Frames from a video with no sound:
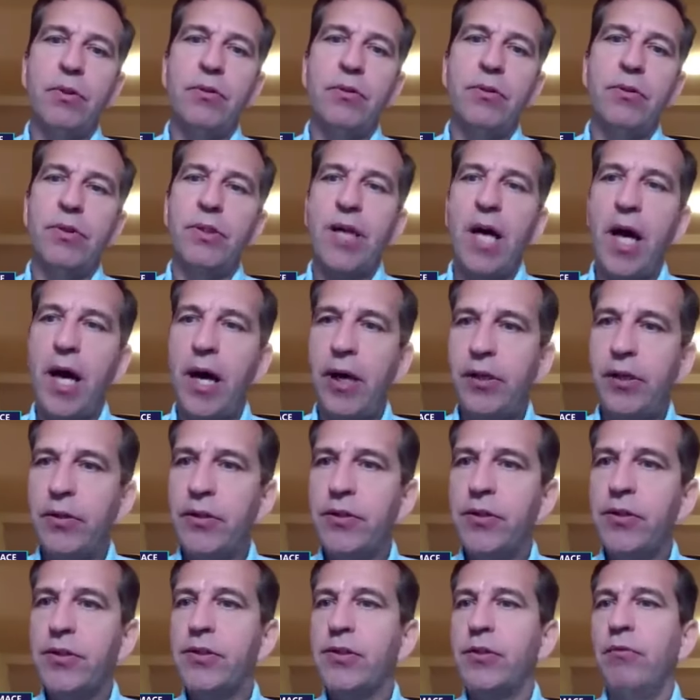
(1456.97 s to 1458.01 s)
the
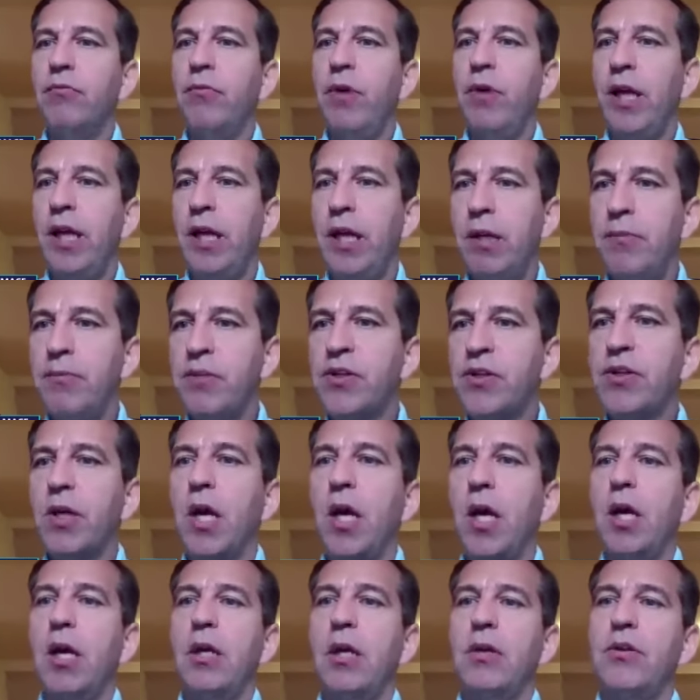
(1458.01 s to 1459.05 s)
tires, the rims,